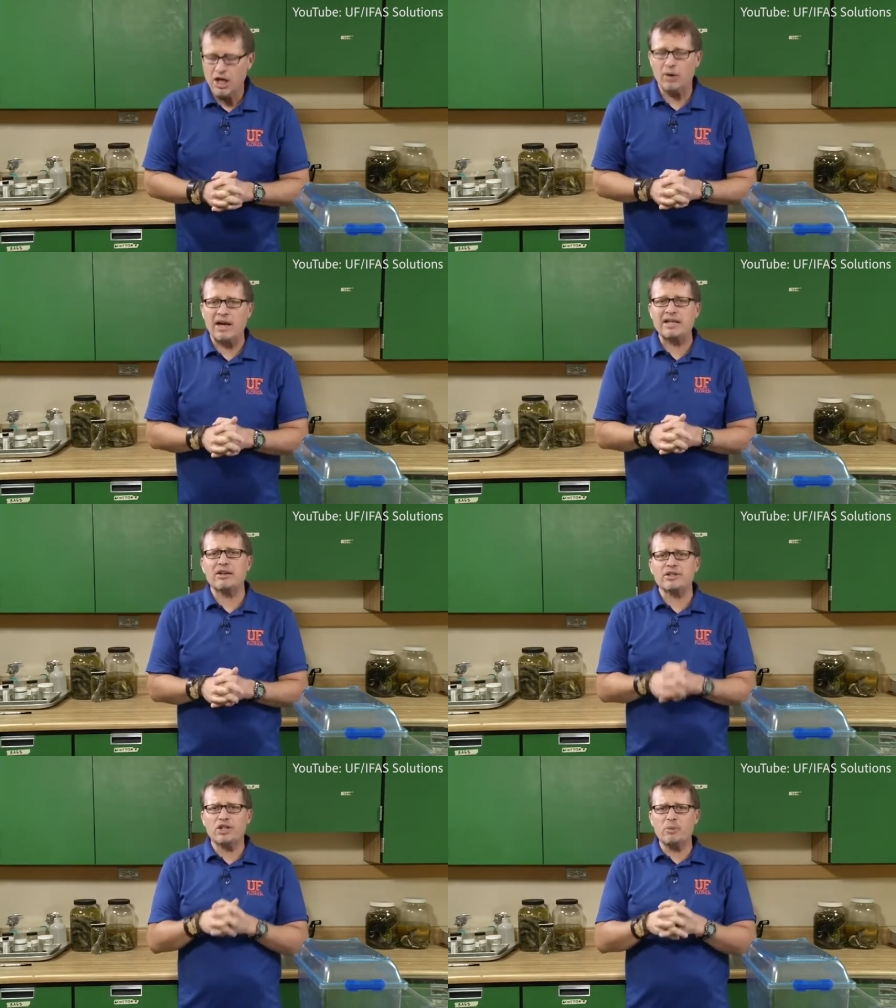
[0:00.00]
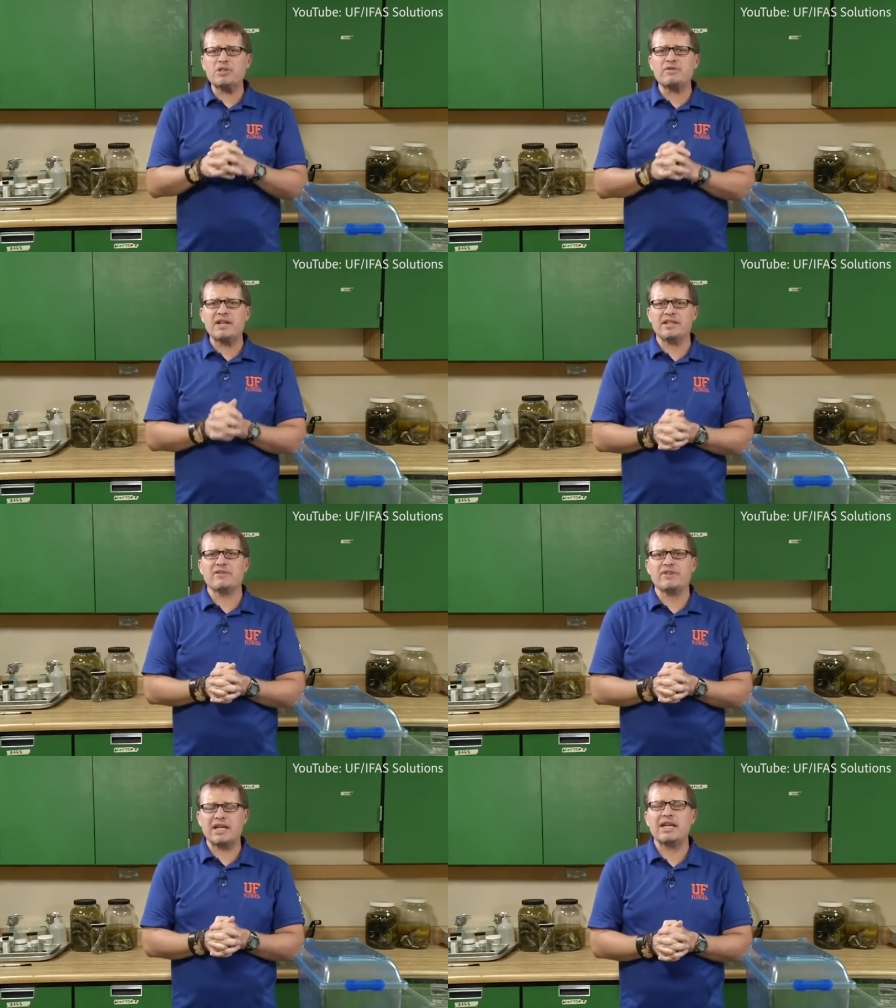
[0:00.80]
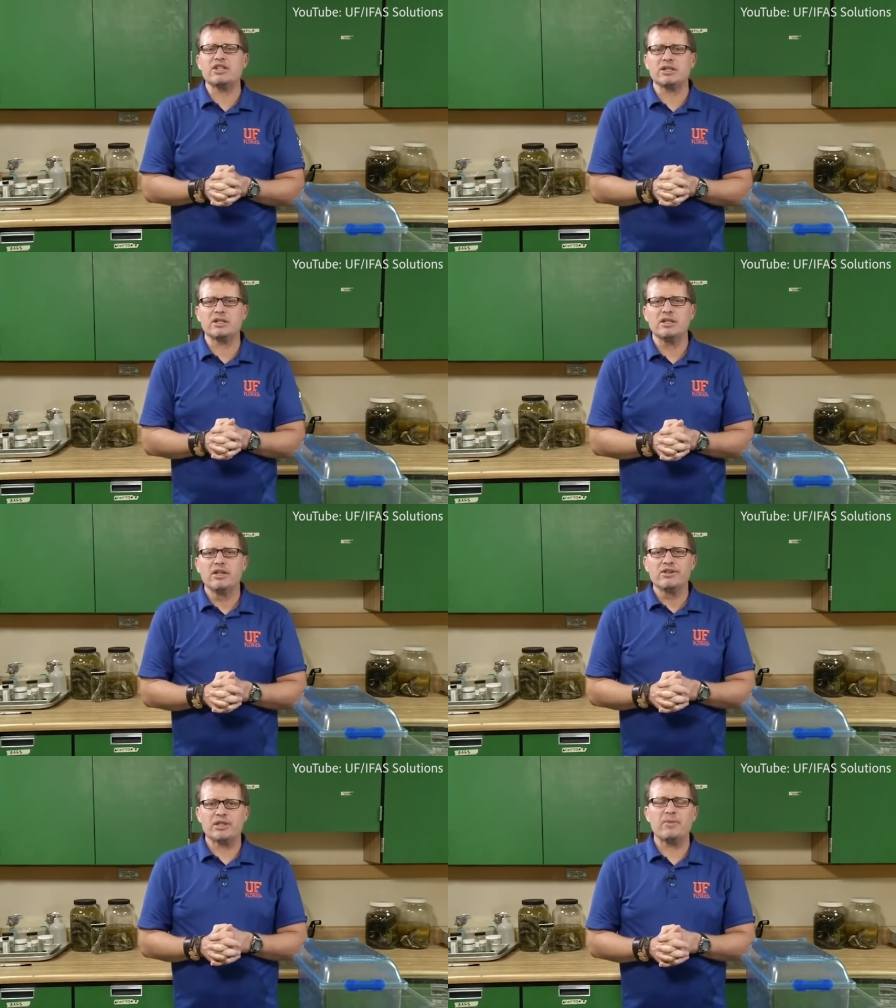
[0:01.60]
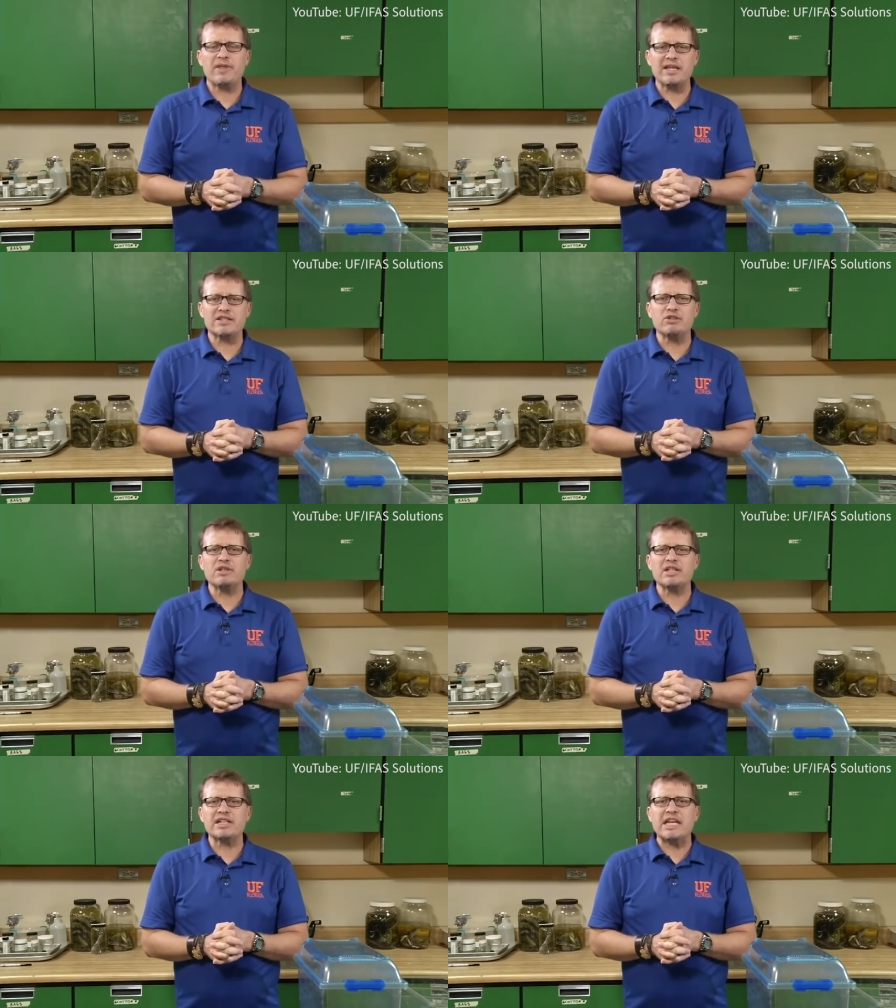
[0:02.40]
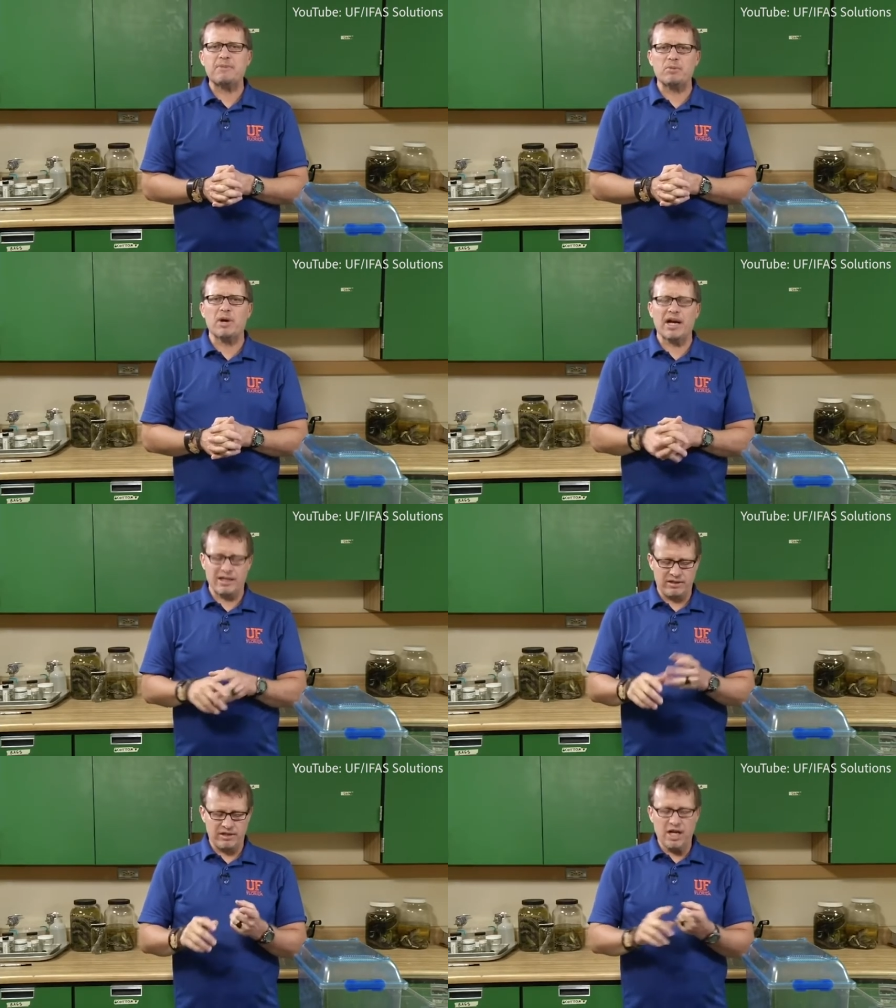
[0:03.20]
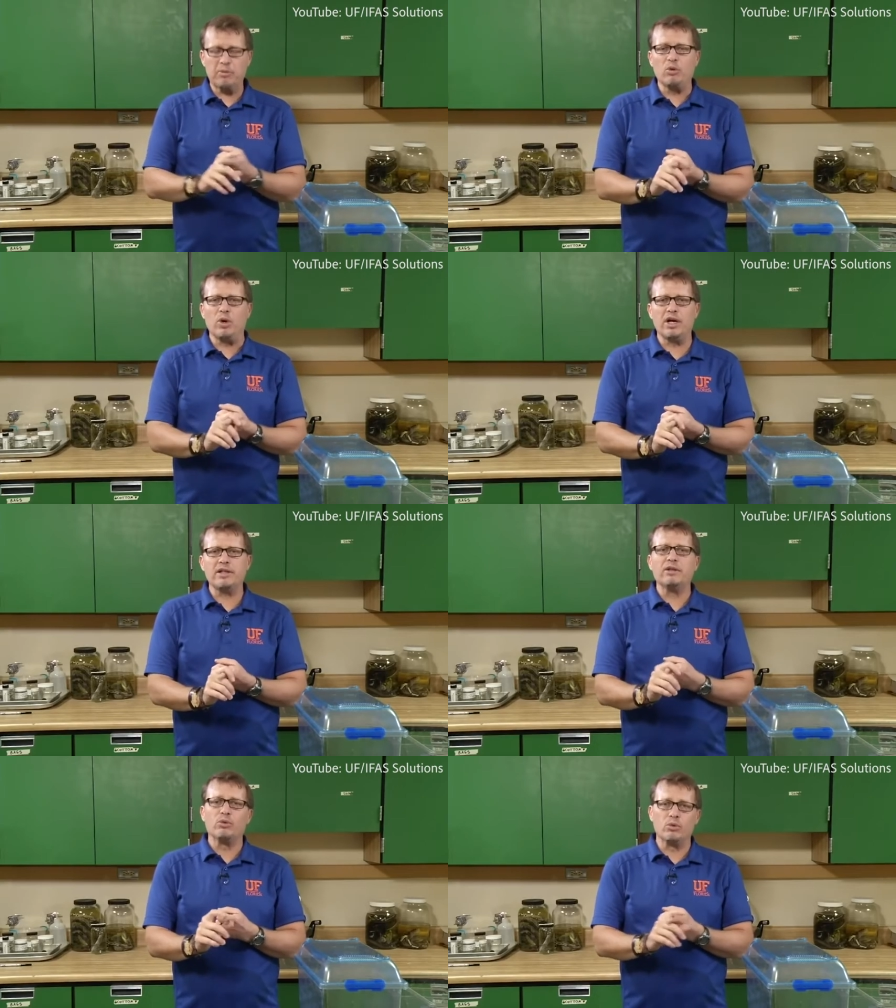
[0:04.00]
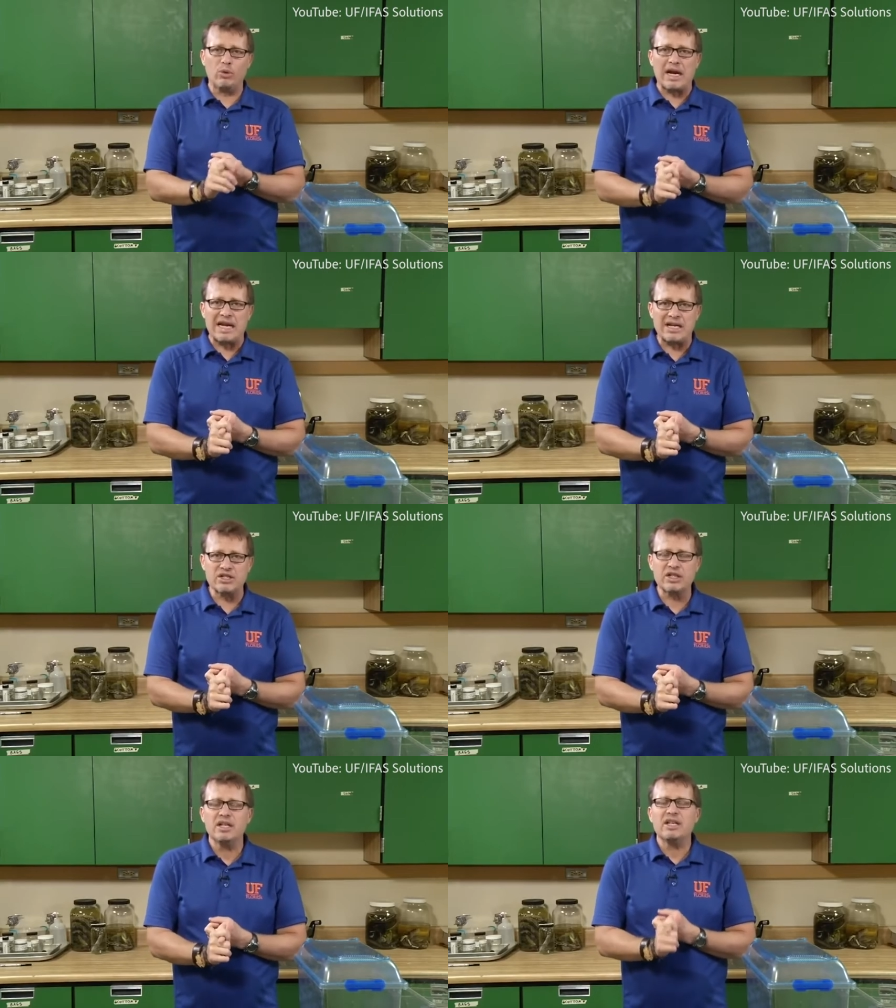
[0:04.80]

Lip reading: All right, now in terms of identification, some things you need to keep in mind. Number one, range.